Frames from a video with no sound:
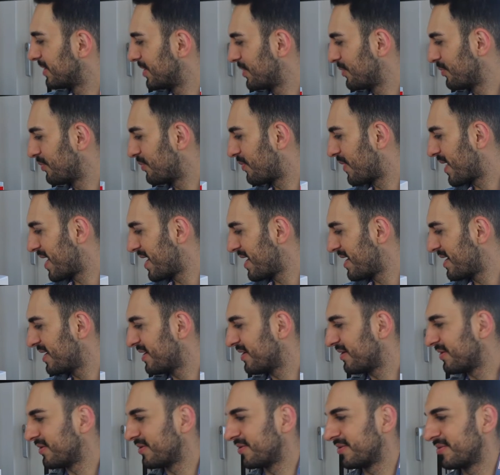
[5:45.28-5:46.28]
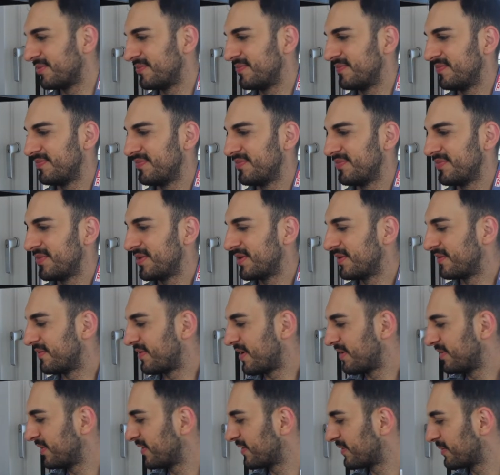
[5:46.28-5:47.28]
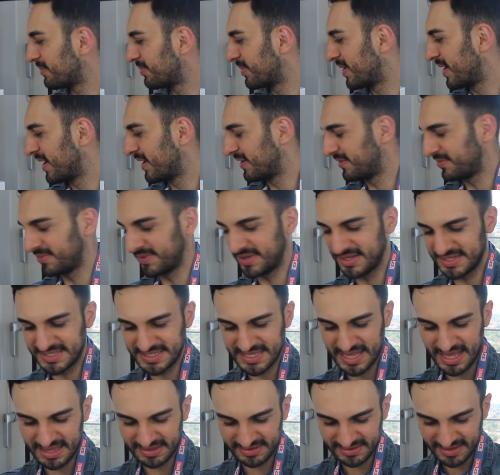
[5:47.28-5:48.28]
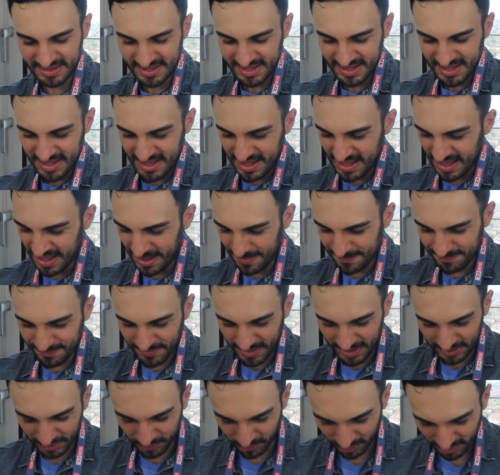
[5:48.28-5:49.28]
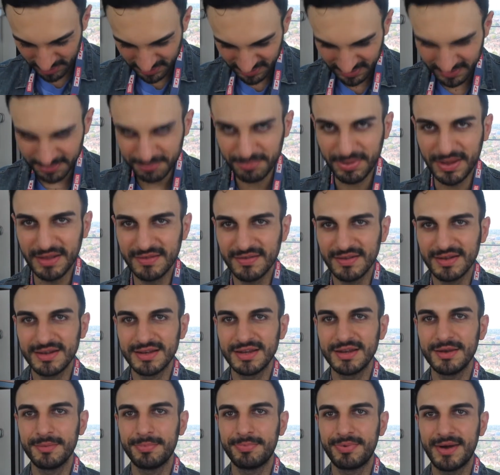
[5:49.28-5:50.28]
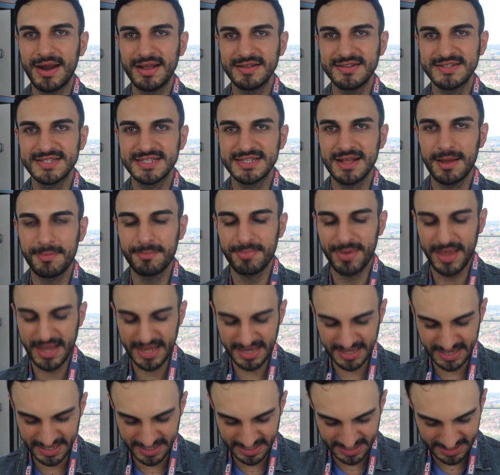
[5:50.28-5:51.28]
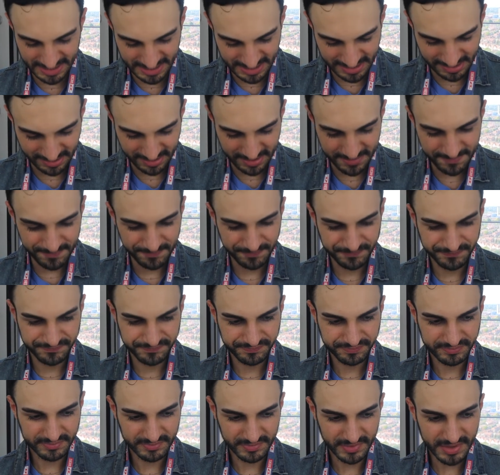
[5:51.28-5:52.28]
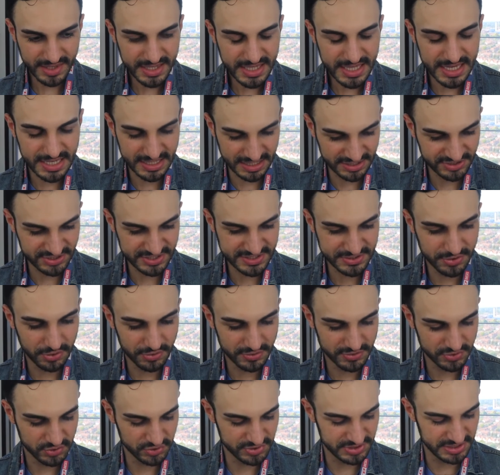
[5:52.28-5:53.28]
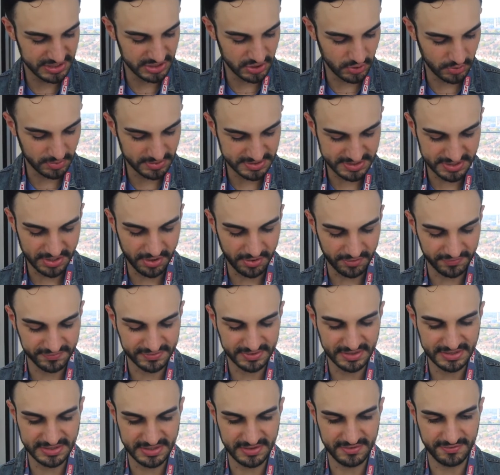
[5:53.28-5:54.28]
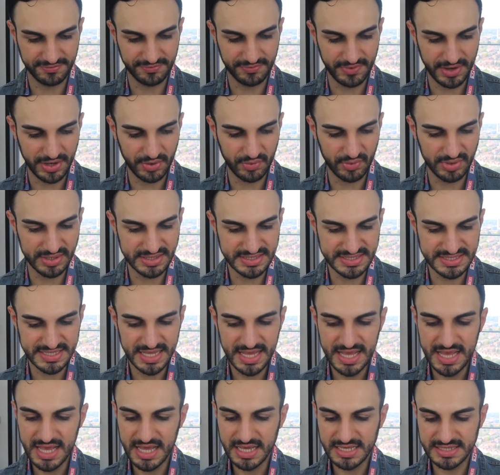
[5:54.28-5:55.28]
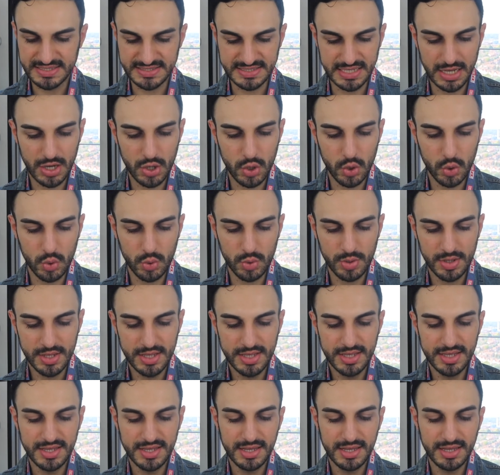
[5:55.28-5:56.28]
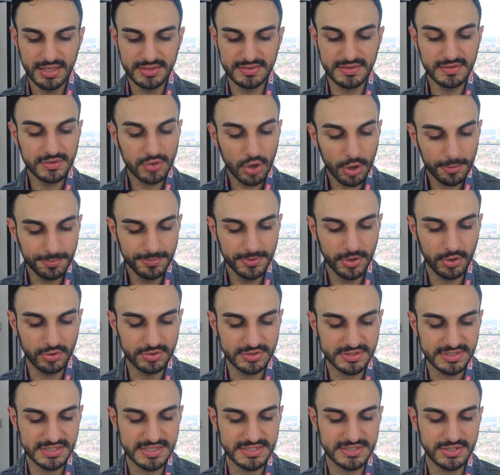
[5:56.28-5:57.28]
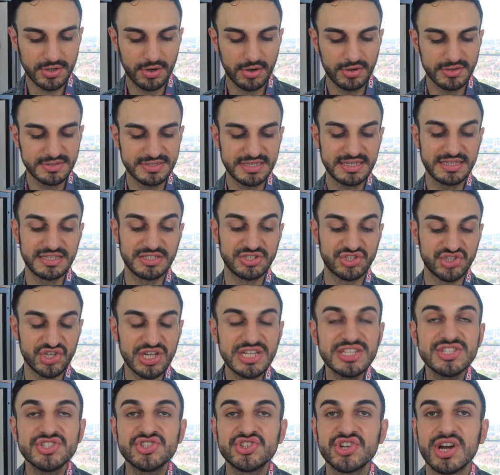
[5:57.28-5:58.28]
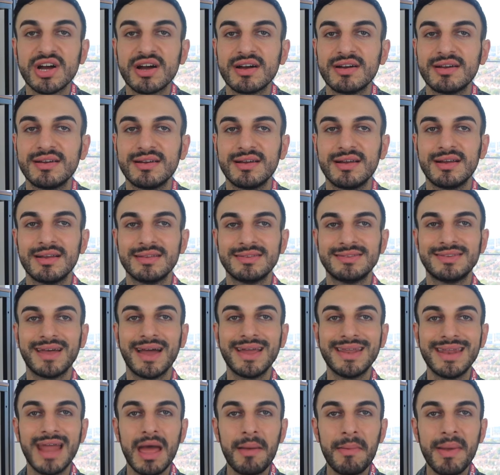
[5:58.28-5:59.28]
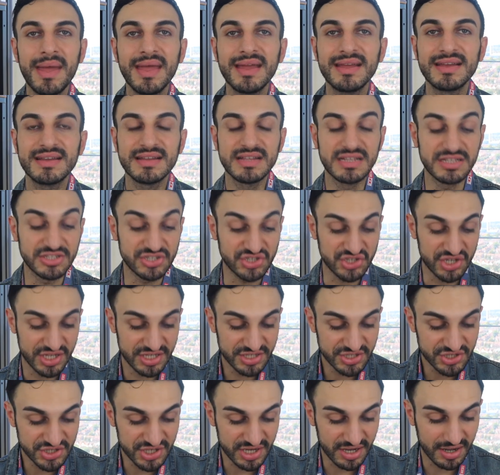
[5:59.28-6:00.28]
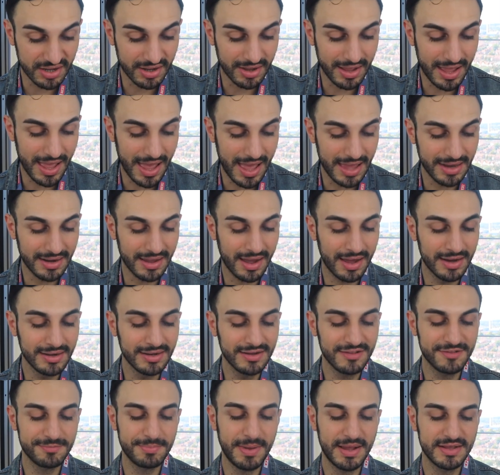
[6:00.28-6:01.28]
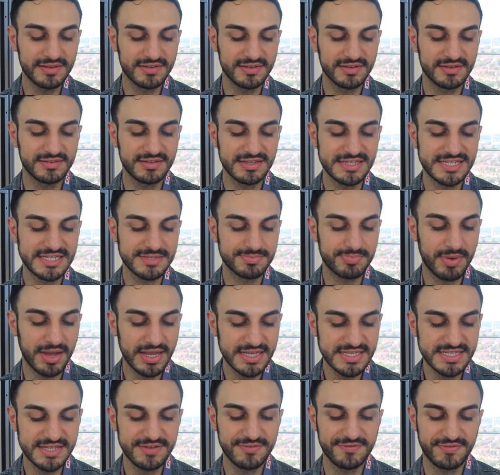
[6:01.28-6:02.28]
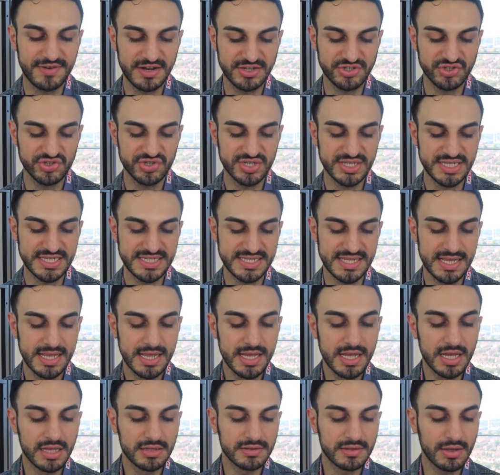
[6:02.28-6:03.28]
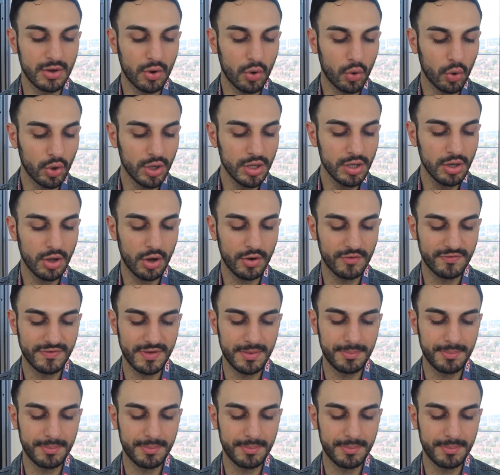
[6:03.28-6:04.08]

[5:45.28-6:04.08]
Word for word: Oh wow. Very surprised with the scent. Um, I got basically the press campaign in here. Let's just go to the notes of this fragrance. So the top note is called ginger, a dynamic ginger, an unexpected spicy freshness, the oil of